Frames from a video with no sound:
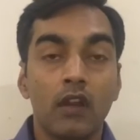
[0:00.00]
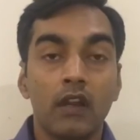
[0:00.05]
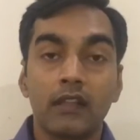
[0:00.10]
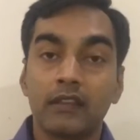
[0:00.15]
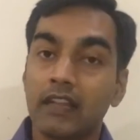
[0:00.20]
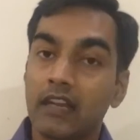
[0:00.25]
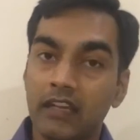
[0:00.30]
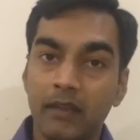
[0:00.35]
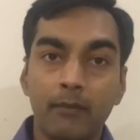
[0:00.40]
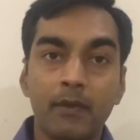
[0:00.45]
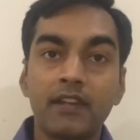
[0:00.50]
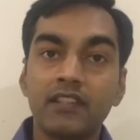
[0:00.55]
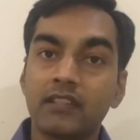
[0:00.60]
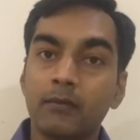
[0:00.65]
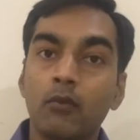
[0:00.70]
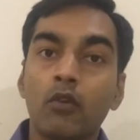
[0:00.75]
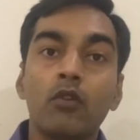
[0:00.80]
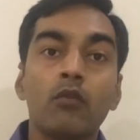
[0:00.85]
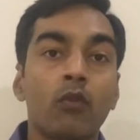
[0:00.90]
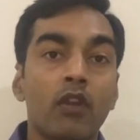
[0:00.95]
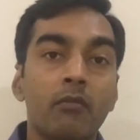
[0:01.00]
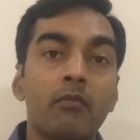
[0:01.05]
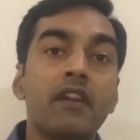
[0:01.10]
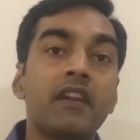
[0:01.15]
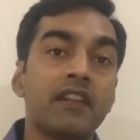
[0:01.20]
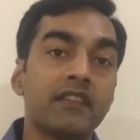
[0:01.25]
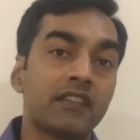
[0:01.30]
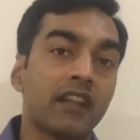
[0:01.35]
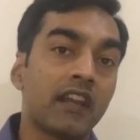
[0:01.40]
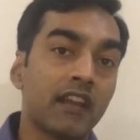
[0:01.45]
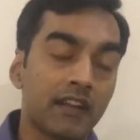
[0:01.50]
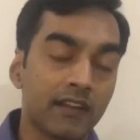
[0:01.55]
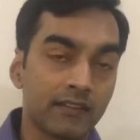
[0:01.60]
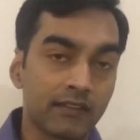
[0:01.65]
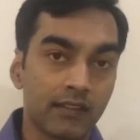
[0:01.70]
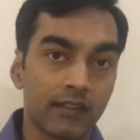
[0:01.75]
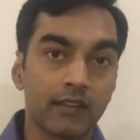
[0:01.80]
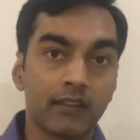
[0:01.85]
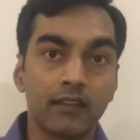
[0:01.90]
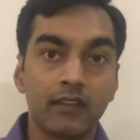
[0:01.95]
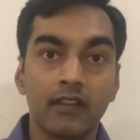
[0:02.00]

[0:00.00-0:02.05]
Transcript: That depends upon what my desires are.